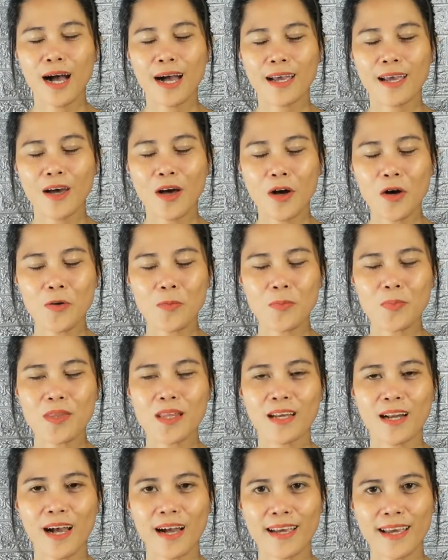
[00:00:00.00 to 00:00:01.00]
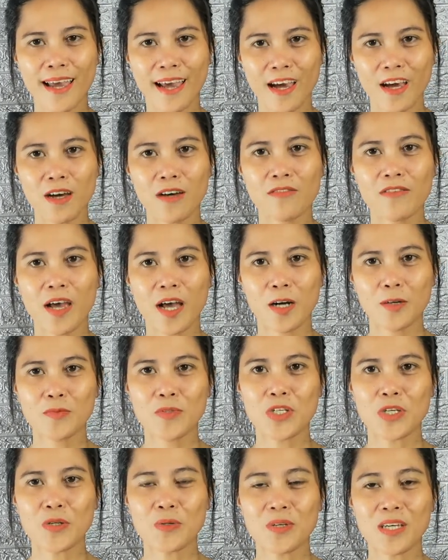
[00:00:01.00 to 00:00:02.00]
I hope that I have
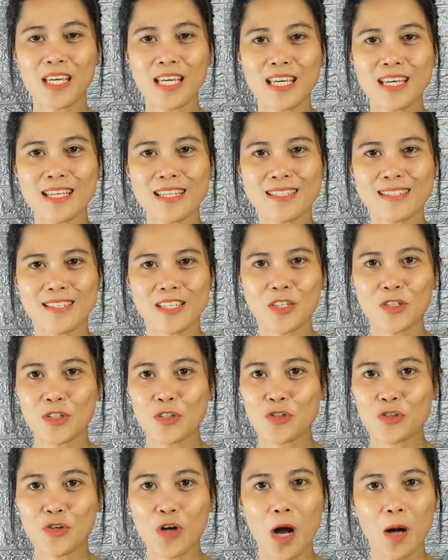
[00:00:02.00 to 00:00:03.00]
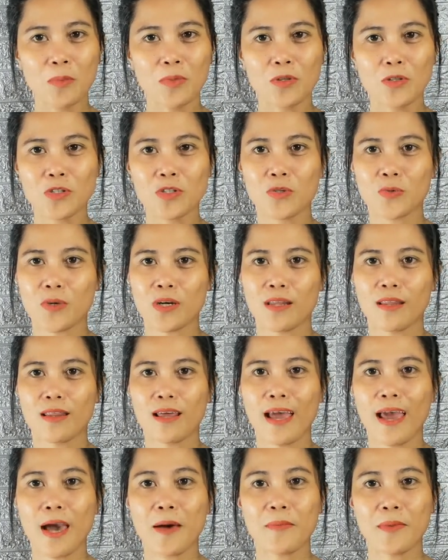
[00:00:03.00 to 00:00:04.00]
helped you ease your troubles with
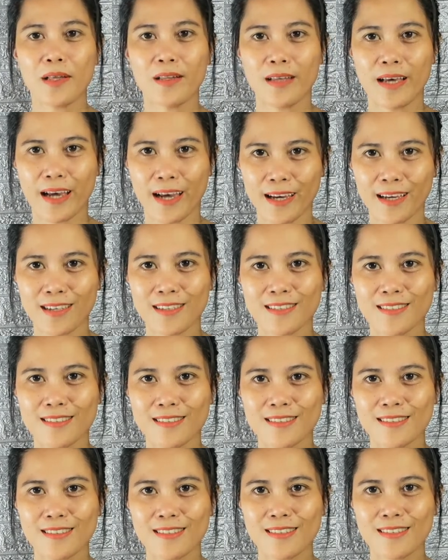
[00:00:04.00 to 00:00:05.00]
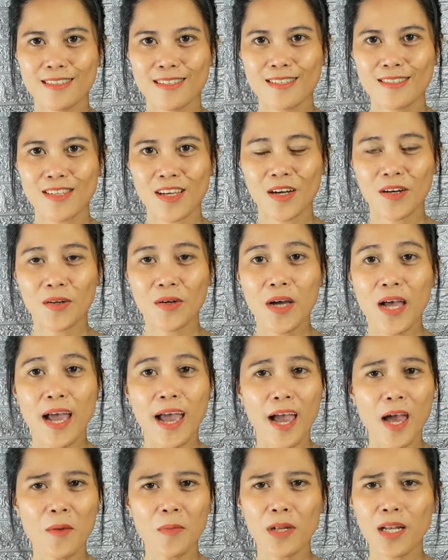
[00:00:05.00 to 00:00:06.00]
MLA. So
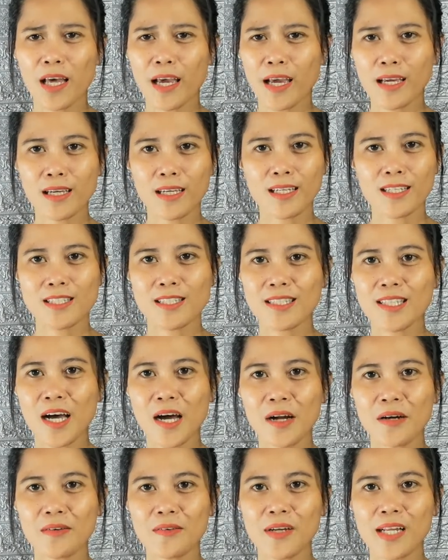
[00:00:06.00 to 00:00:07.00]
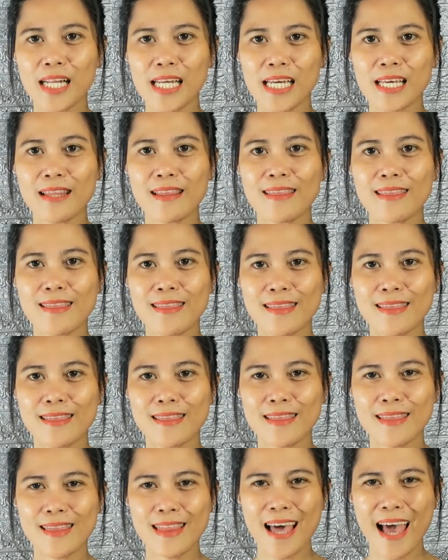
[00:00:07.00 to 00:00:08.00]
MLA is not really
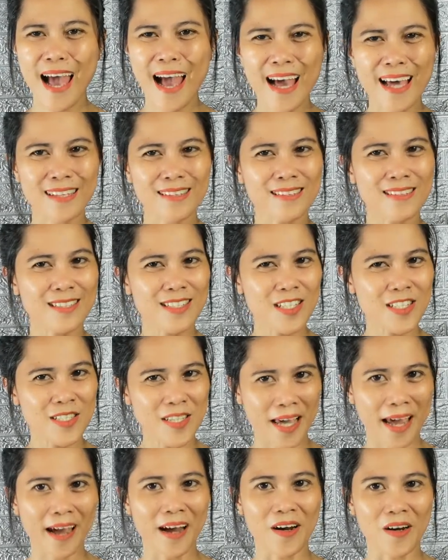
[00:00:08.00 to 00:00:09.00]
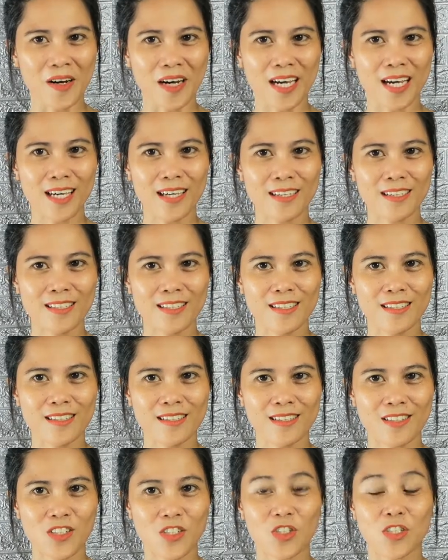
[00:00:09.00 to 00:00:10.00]
that scary.
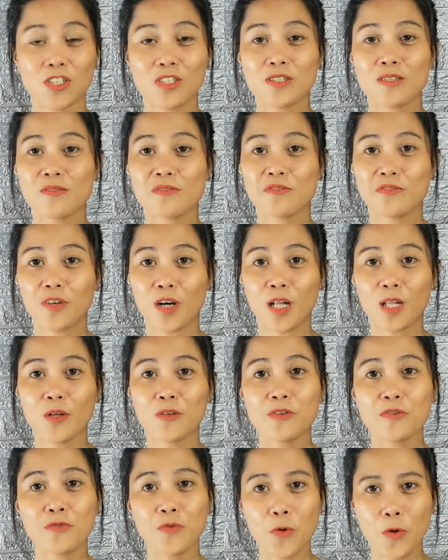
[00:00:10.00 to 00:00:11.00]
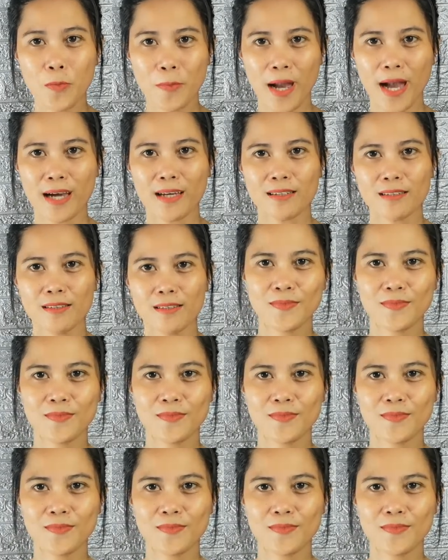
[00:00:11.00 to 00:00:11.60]
You just follow the format.